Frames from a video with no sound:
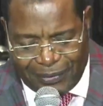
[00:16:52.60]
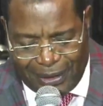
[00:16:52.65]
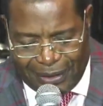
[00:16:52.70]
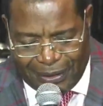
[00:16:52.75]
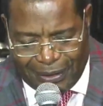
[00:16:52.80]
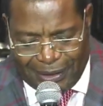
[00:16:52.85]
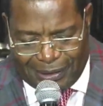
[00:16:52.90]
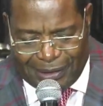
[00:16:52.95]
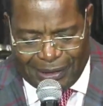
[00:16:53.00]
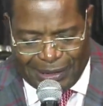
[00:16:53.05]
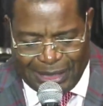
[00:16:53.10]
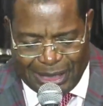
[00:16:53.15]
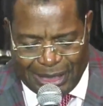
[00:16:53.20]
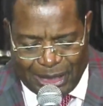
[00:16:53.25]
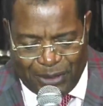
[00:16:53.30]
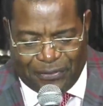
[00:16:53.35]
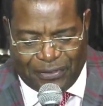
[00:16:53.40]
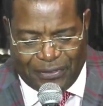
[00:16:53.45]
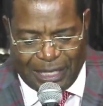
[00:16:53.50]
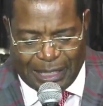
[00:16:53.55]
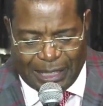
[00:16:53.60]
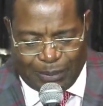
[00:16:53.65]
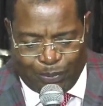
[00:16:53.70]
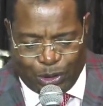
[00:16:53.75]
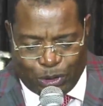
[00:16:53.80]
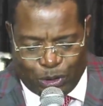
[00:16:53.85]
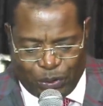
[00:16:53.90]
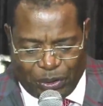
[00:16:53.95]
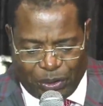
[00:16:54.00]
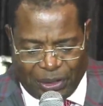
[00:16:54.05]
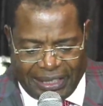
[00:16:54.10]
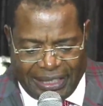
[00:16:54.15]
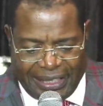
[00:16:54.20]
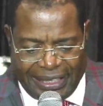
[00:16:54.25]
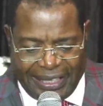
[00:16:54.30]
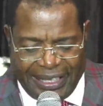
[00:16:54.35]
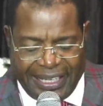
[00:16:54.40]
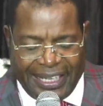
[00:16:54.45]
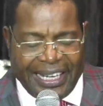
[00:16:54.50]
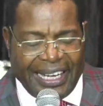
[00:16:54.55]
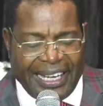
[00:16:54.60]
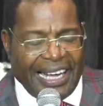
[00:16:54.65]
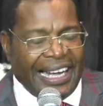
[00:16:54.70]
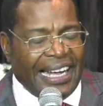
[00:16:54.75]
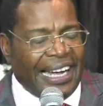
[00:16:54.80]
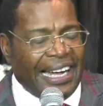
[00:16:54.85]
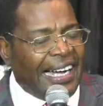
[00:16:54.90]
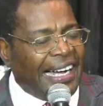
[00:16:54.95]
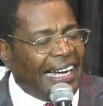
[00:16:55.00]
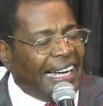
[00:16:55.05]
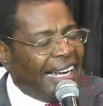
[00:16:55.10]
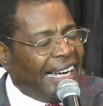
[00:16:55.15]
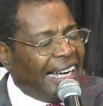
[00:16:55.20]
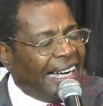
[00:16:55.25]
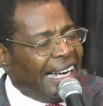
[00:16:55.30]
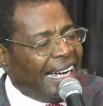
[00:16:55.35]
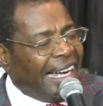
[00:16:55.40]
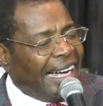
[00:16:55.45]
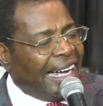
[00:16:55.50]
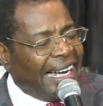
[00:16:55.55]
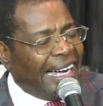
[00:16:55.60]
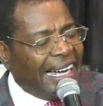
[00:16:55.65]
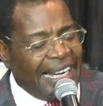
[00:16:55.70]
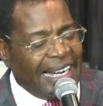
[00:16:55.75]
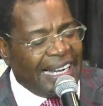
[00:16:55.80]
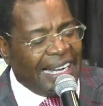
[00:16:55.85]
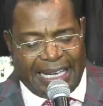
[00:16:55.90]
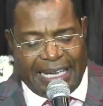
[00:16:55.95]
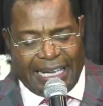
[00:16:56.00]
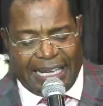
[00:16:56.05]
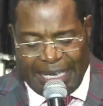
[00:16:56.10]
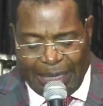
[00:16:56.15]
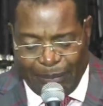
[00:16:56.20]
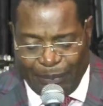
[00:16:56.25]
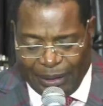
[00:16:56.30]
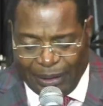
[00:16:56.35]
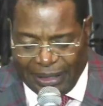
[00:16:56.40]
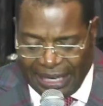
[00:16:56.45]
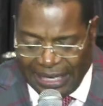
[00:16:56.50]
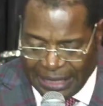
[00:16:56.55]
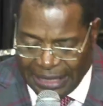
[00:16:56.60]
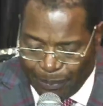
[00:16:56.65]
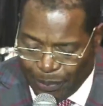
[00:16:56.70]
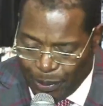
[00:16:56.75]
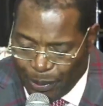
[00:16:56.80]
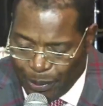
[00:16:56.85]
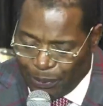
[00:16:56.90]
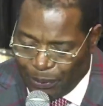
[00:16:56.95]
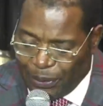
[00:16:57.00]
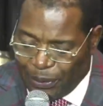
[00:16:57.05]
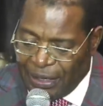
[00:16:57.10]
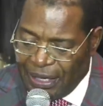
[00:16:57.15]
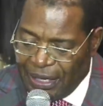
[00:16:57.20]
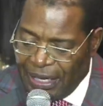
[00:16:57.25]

this is the difference between uh, uh, uh Caleb and other people.